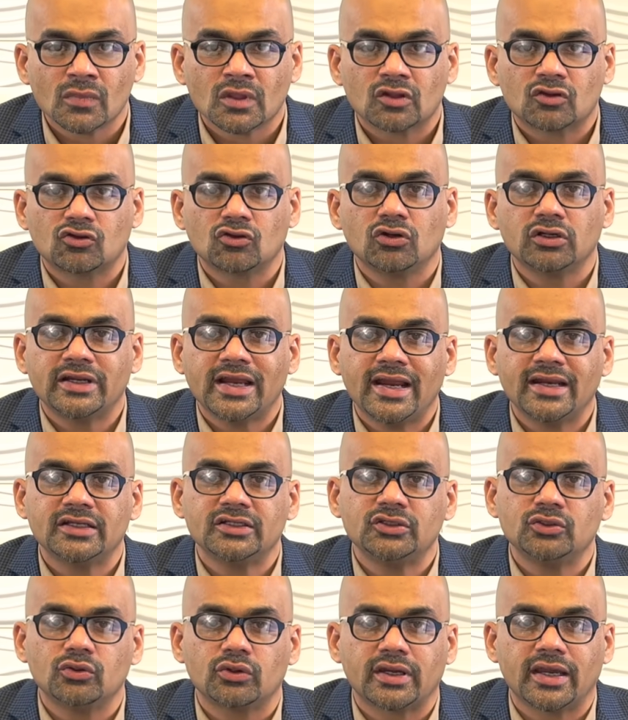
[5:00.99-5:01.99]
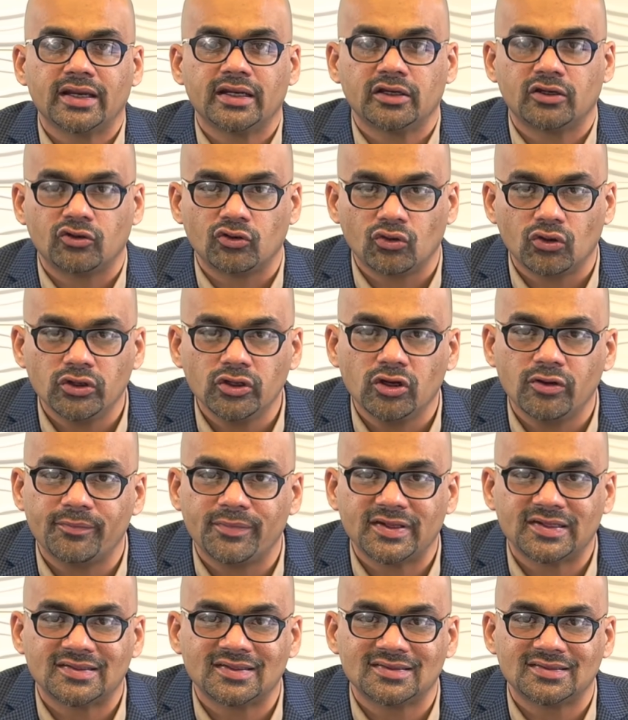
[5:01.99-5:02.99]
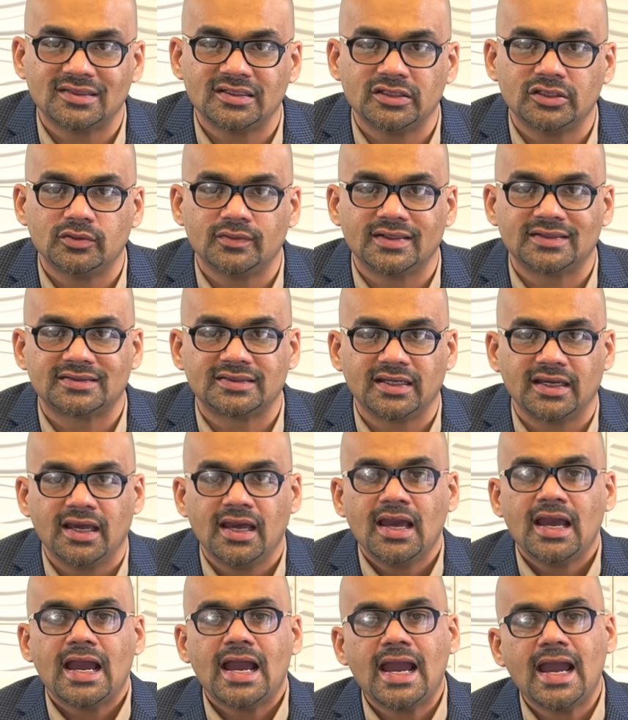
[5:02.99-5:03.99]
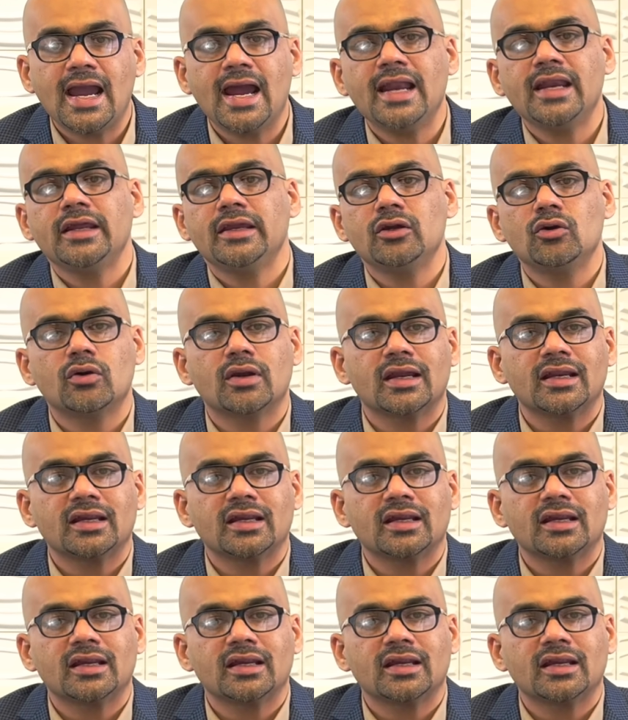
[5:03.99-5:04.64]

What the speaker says: so that you can grow your business in USA and you can